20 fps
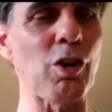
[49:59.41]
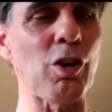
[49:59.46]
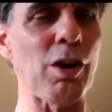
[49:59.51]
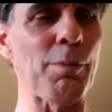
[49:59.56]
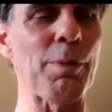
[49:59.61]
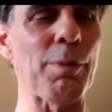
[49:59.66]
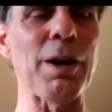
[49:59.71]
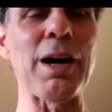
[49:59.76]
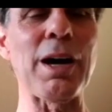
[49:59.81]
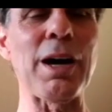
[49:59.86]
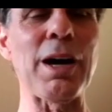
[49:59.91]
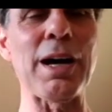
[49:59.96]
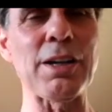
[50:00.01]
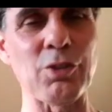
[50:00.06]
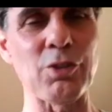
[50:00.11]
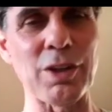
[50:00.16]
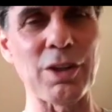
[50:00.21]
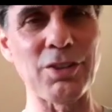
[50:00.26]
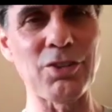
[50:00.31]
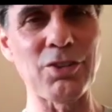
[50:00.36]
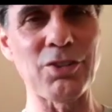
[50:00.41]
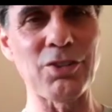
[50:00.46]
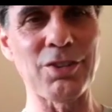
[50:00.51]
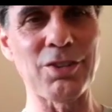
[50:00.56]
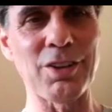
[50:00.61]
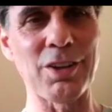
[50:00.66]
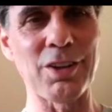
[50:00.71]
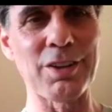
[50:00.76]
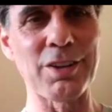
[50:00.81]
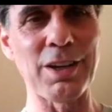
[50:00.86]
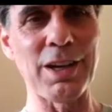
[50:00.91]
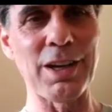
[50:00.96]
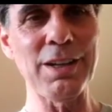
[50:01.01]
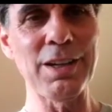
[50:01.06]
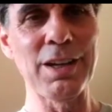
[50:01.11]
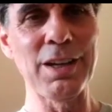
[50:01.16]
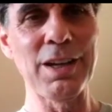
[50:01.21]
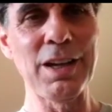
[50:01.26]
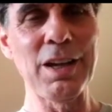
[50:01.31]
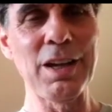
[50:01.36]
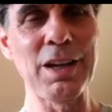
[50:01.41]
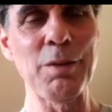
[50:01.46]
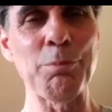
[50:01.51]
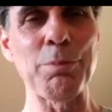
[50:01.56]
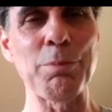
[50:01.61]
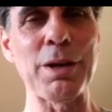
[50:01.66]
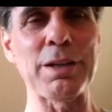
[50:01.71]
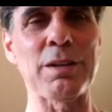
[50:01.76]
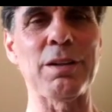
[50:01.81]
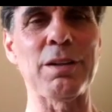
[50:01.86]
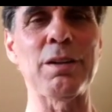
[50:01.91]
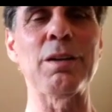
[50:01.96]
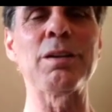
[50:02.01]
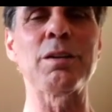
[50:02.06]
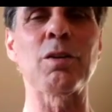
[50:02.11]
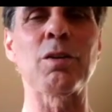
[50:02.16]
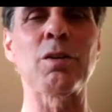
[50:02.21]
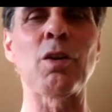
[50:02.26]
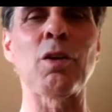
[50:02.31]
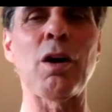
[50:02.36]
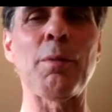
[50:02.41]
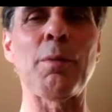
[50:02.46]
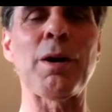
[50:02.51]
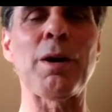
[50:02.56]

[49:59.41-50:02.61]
is carbohydrates, okay? But